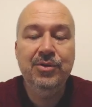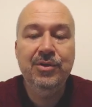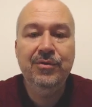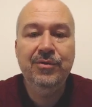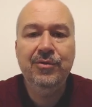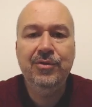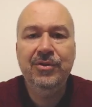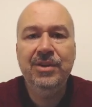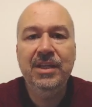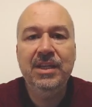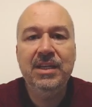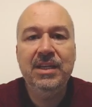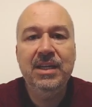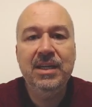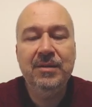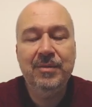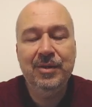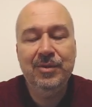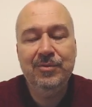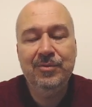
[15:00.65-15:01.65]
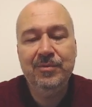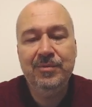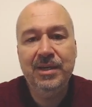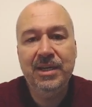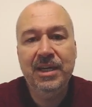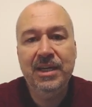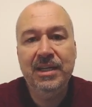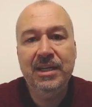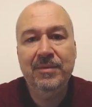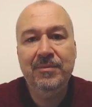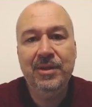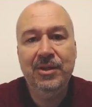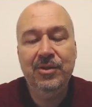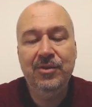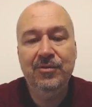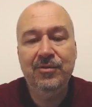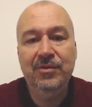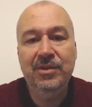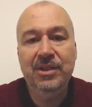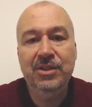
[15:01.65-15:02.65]
If you're thinking about picking up any
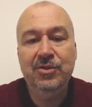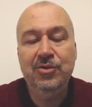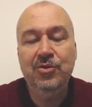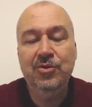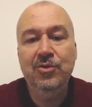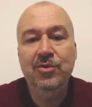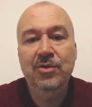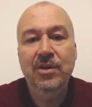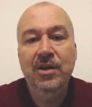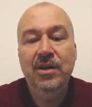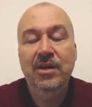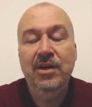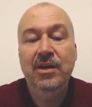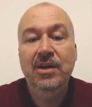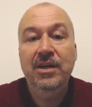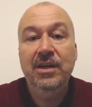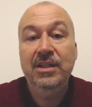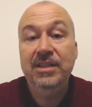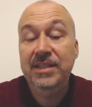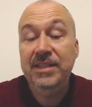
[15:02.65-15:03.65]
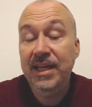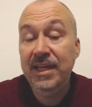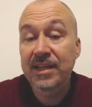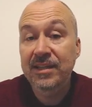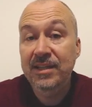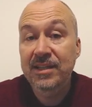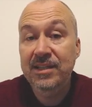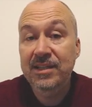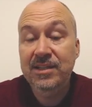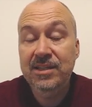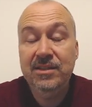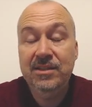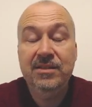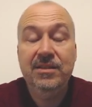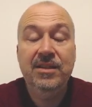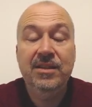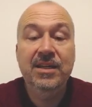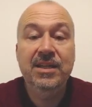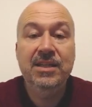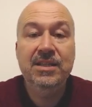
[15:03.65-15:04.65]
of these two, take these
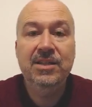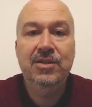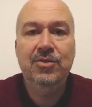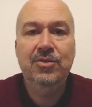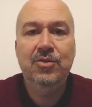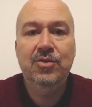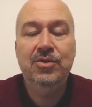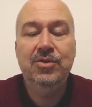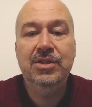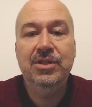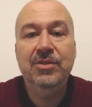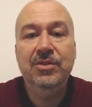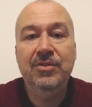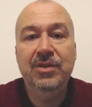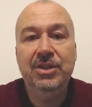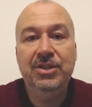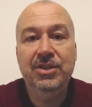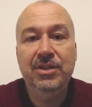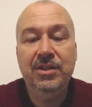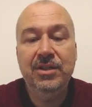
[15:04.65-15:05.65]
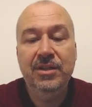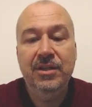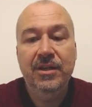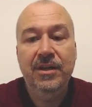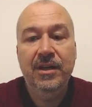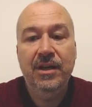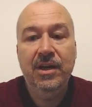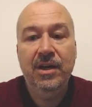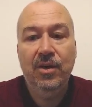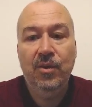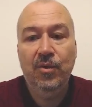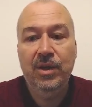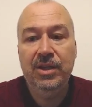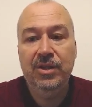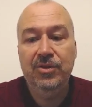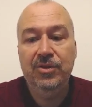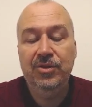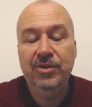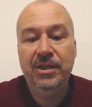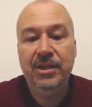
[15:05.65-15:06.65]
things into consideration,
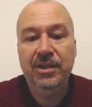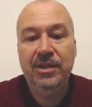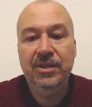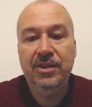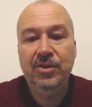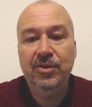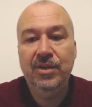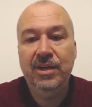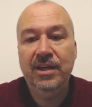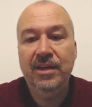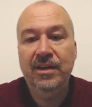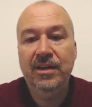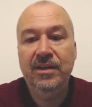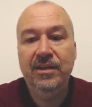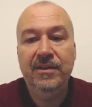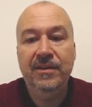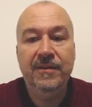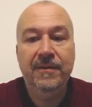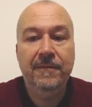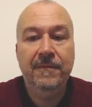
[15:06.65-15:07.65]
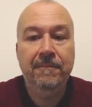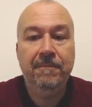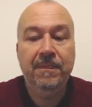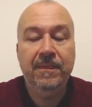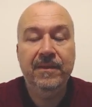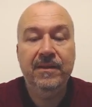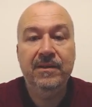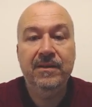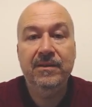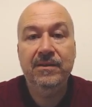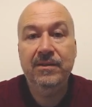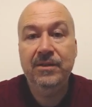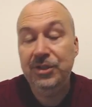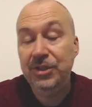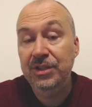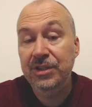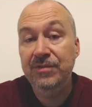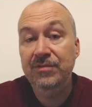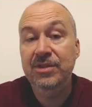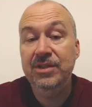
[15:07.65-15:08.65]
whether you think you can
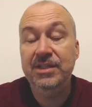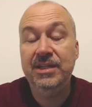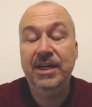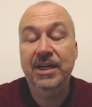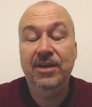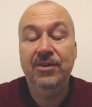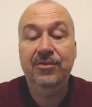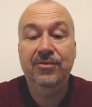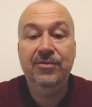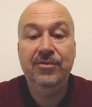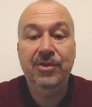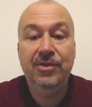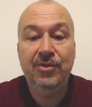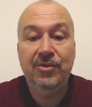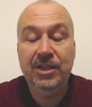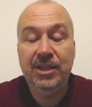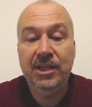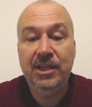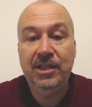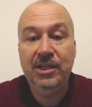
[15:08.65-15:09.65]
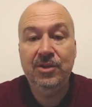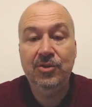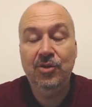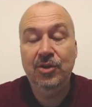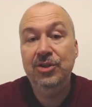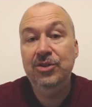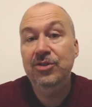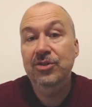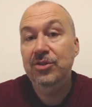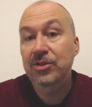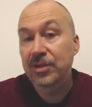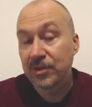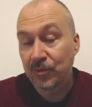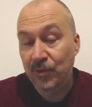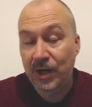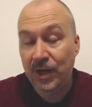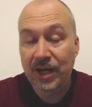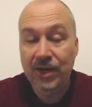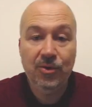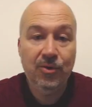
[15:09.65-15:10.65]
achieve this kind of theoretical knowledge in
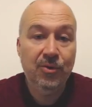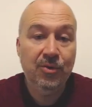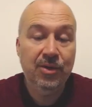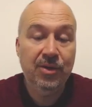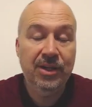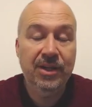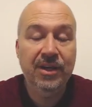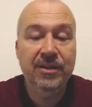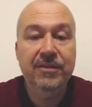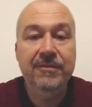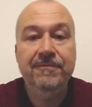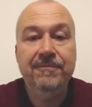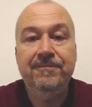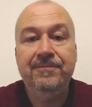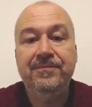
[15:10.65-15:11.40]
one or the other.